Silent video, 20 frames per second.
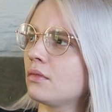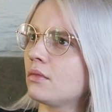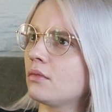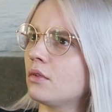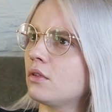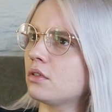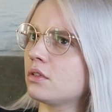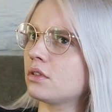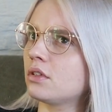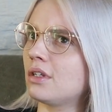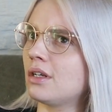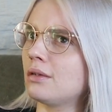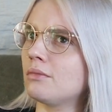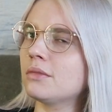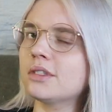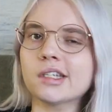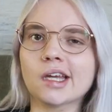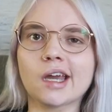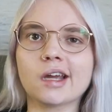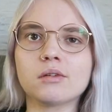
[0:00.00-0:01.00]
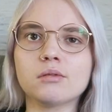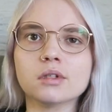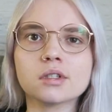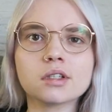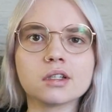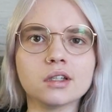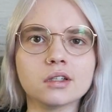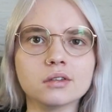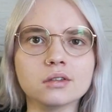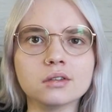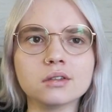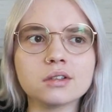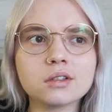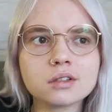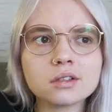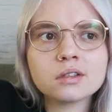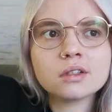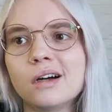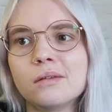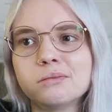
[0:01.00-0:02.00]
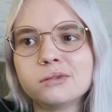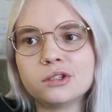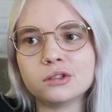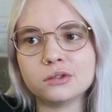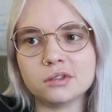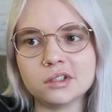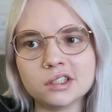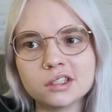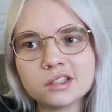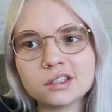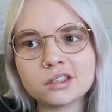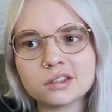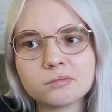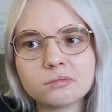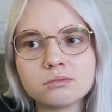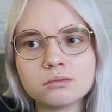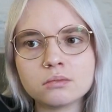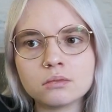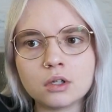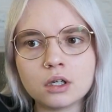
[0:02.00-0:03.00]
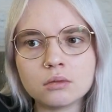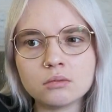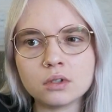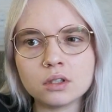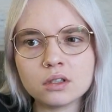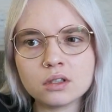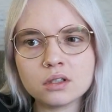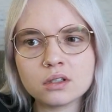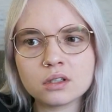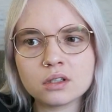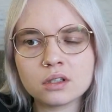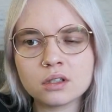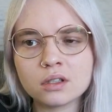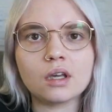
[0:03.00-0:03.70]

what's his name, Jack was killed, up to this moment.